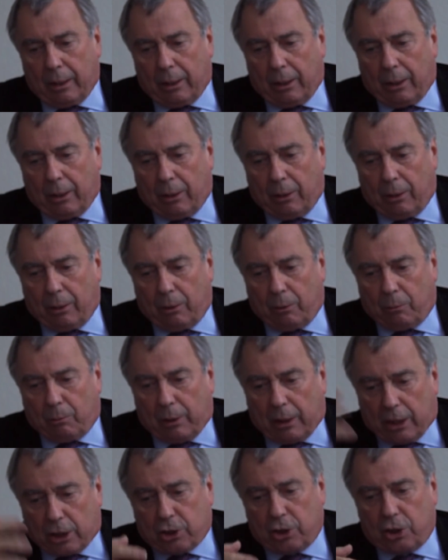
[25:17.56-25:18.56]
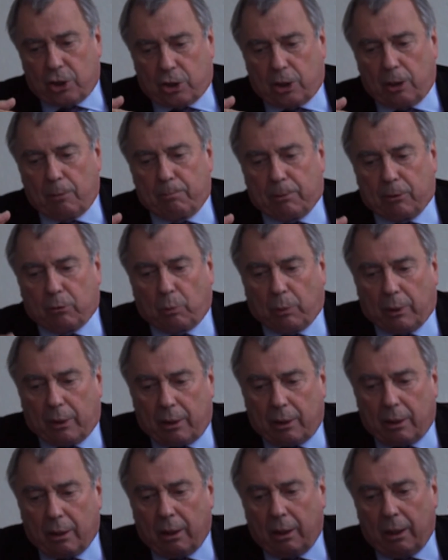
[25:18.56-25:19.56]
relationship
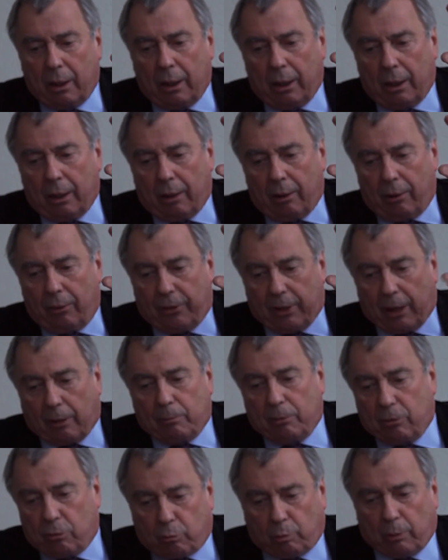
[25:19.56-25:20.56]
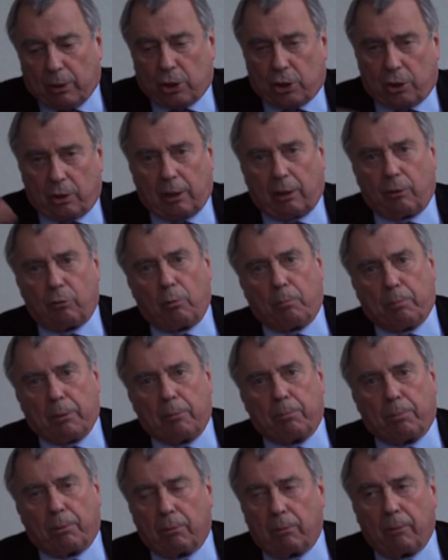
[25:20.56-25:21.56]
between the administration and the
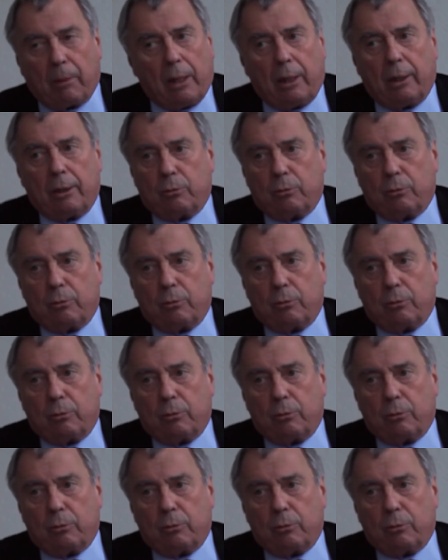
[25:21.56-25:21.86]
people.